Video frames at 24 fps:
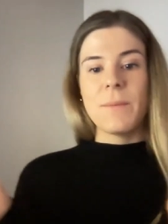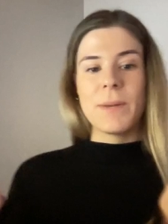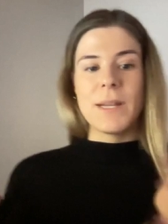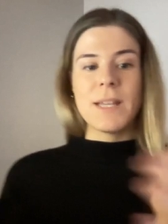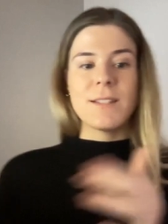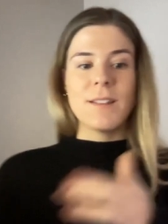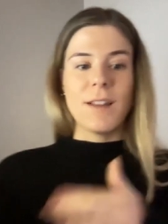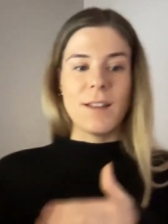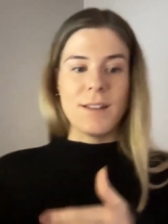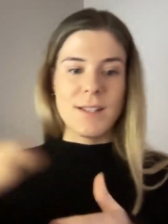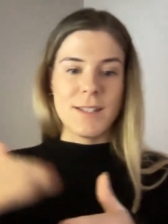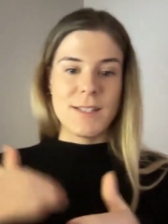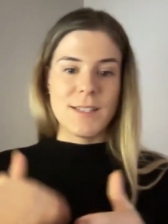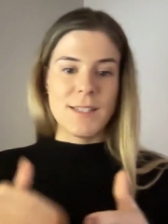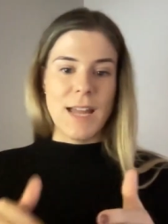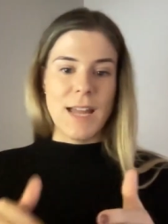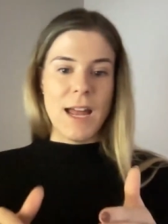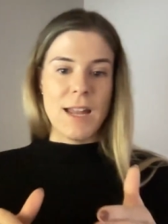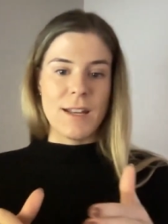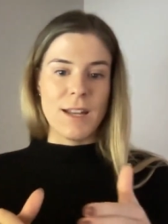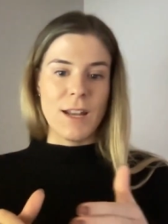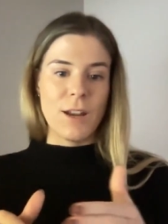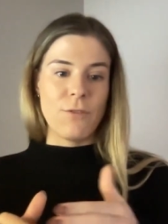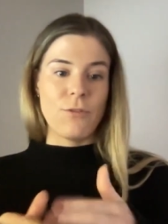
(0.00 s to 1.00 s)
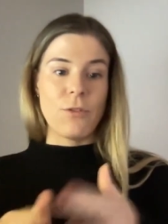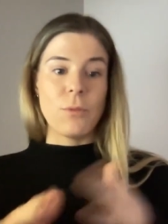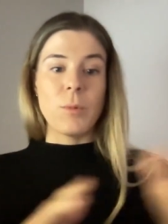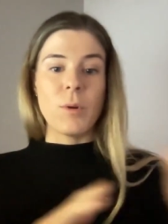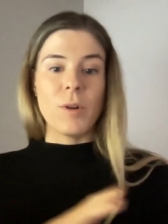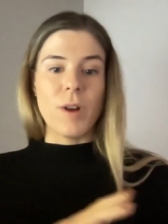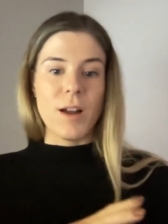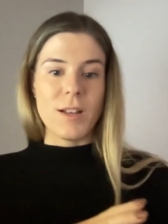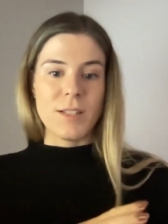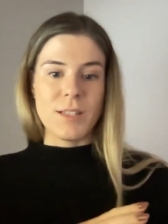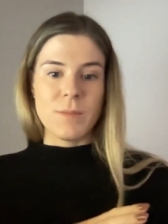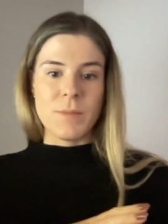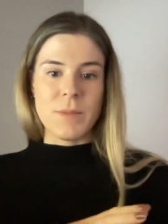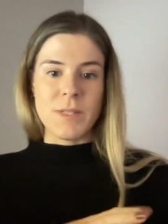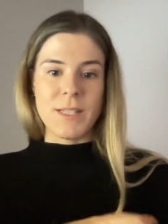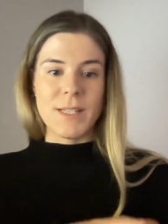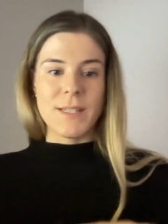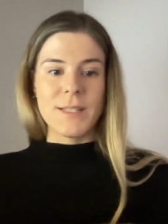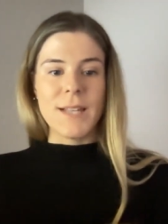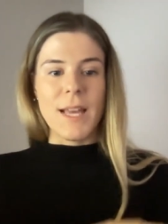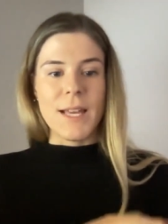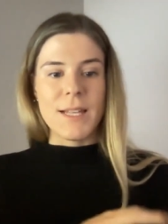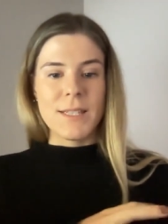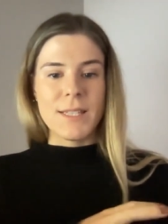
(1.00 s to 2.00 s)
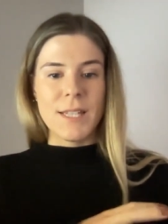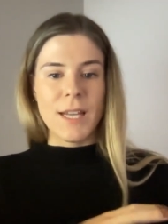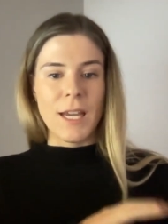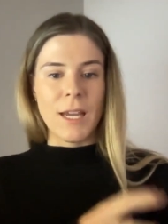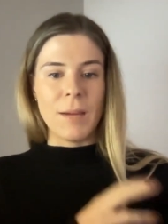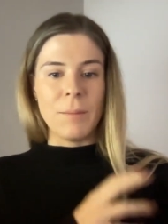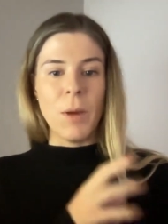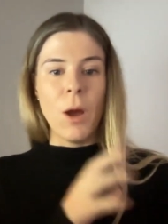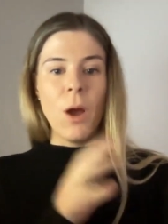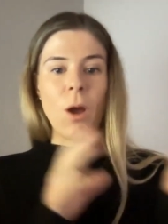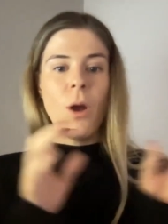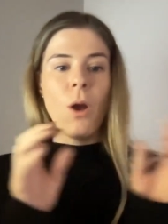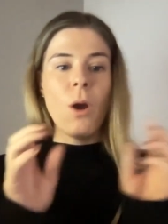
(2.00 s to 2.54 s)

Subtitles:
but it's understanding from your customer success team